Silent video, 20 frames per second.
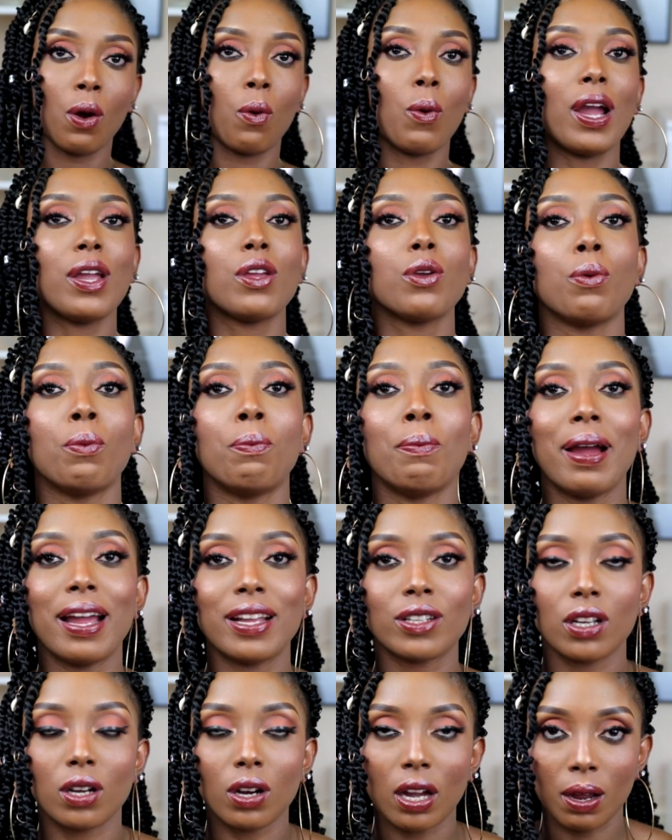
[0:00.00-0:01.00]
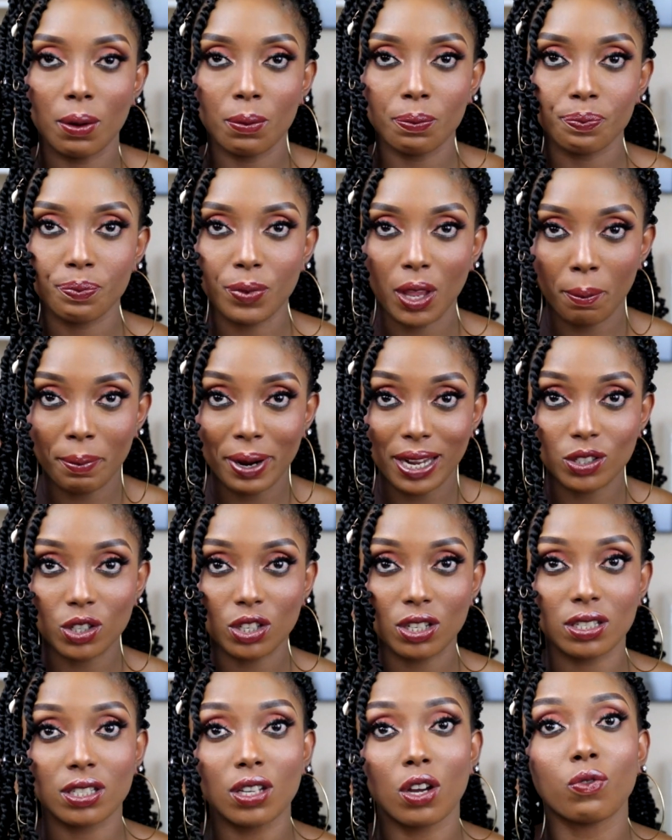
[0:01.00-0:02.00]
when you measure
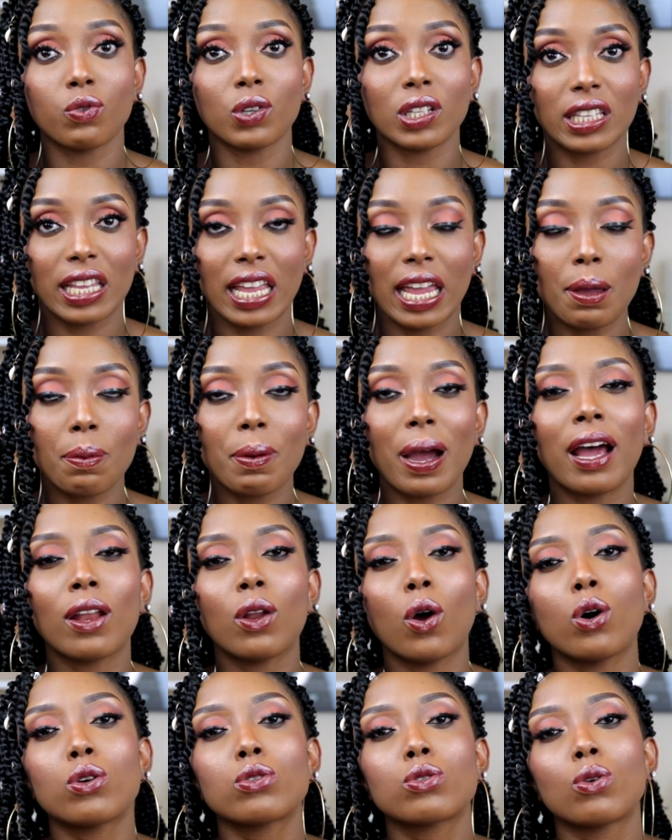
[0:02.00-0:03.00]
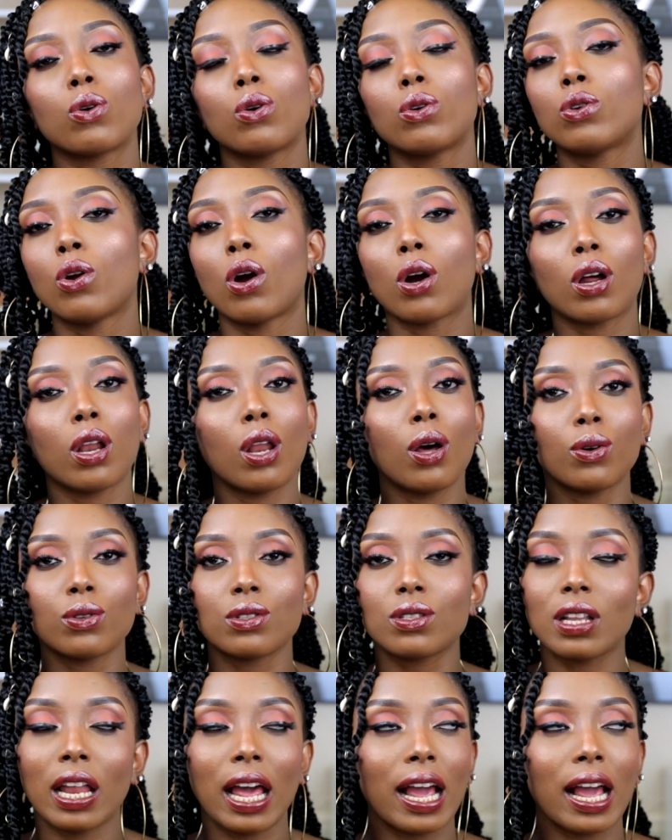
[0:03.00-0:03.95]
yourself with tape, and also your clothes.